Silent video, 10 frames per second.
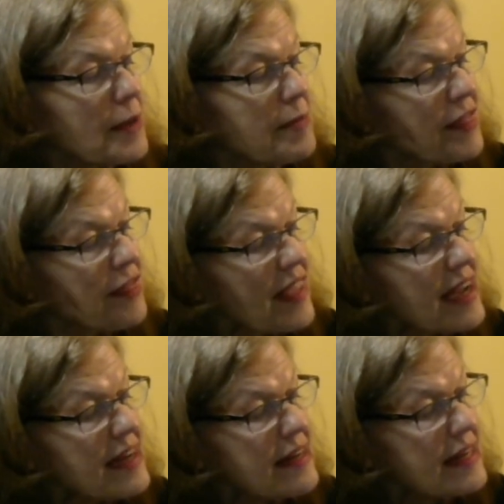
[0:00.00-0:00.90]
but
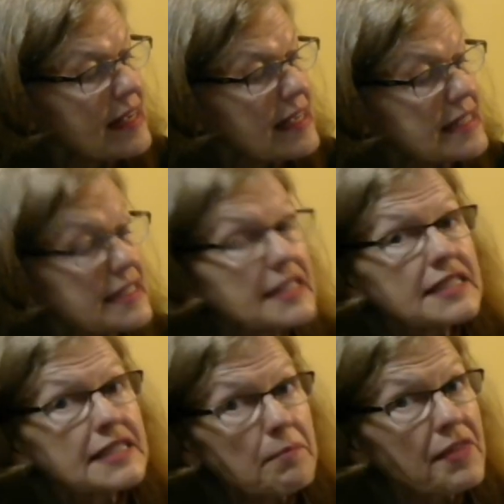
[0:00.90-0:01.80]
then
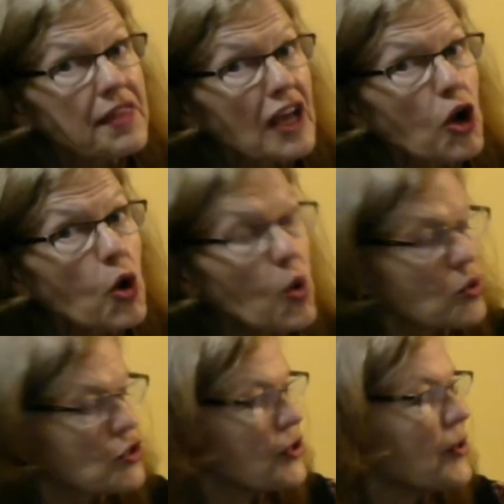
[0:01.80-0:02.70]
something
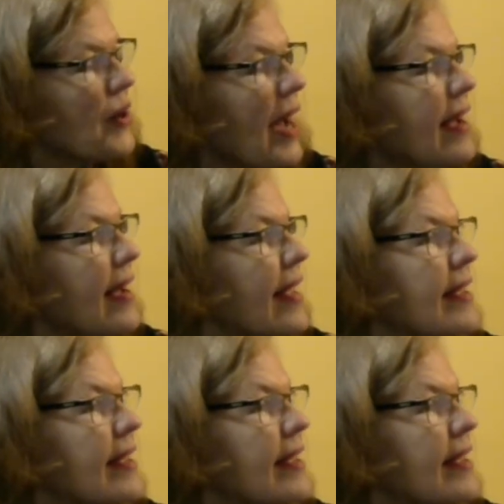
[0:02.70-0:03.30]
caught her eye.